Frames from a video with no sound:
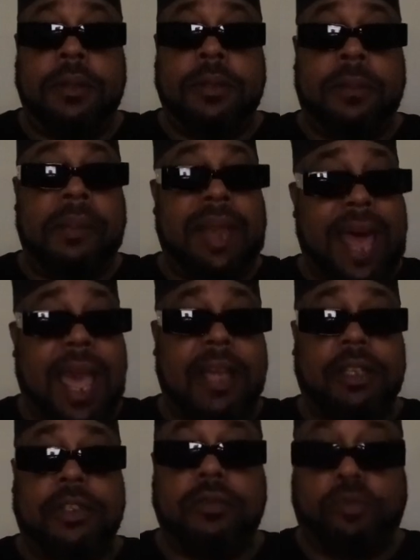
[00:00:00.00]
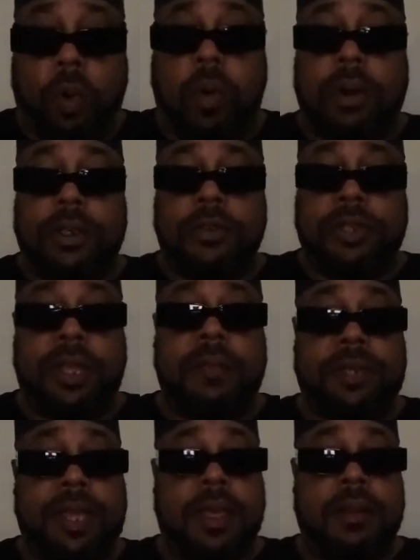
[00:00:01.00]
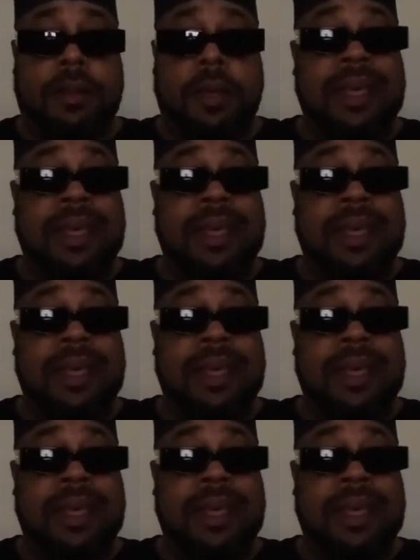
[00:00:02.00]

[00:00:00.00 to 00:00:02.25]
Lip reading: The malaikas of war. You see what I'm saying?